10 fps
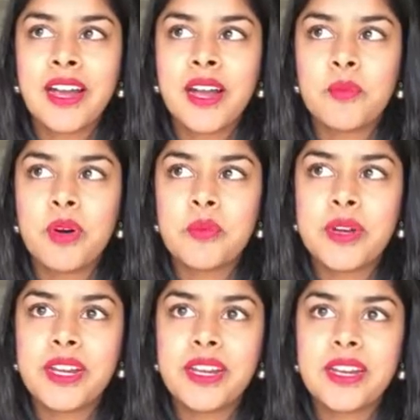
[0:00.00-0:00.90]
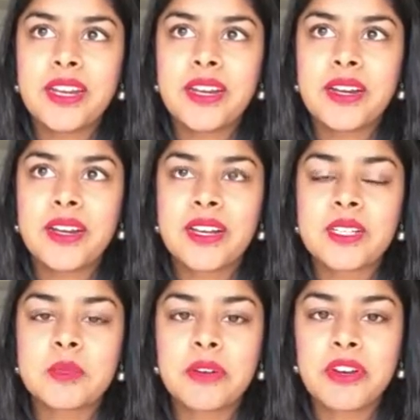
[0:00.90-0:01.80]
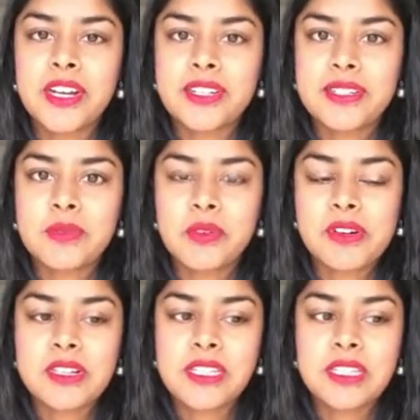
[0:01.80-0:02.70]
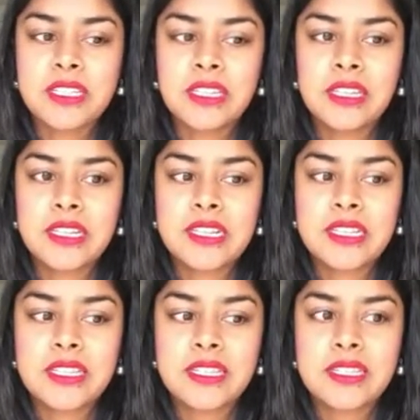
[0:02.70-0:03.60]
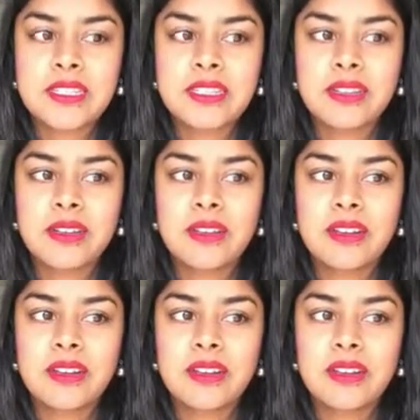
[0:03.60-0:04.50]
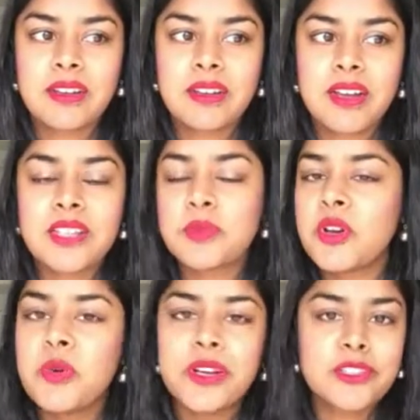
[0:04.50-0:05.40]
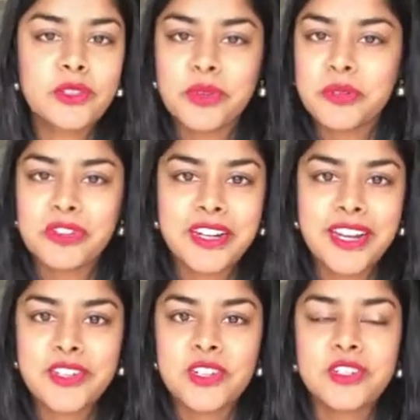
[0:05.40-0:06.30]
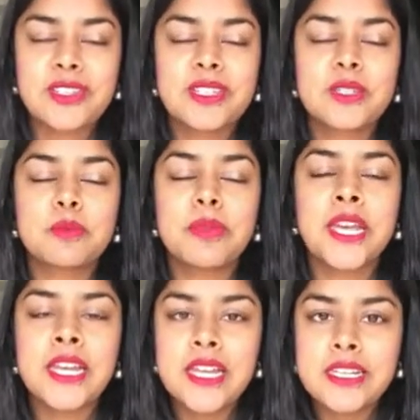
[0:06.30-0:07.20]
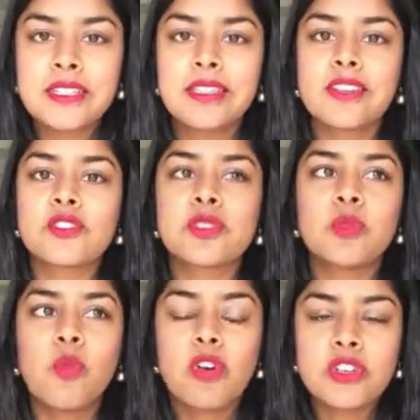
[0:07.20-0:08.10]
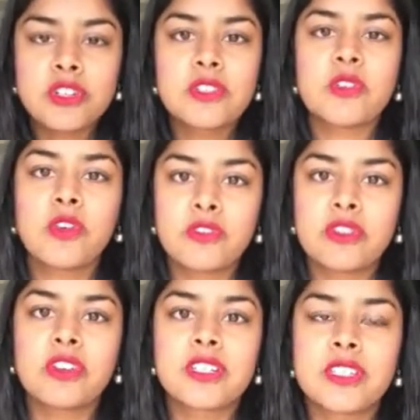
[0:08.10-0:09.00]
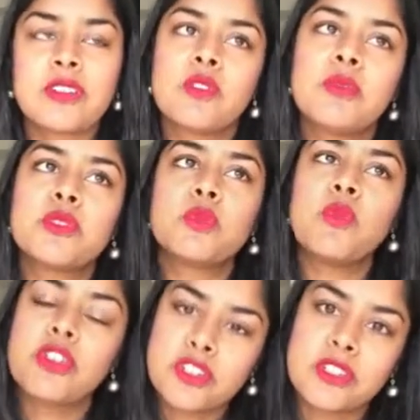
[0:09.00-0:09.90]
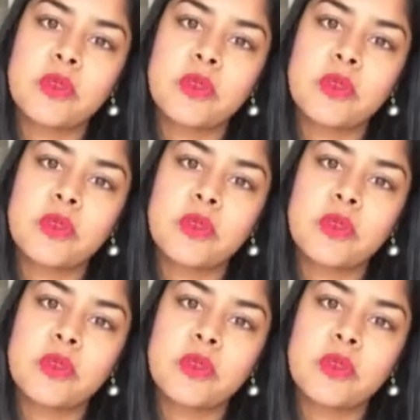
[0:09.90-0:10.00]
And what we experienced was this, as we always do when we're in nature, just this peace that just washes over us, and it almost washes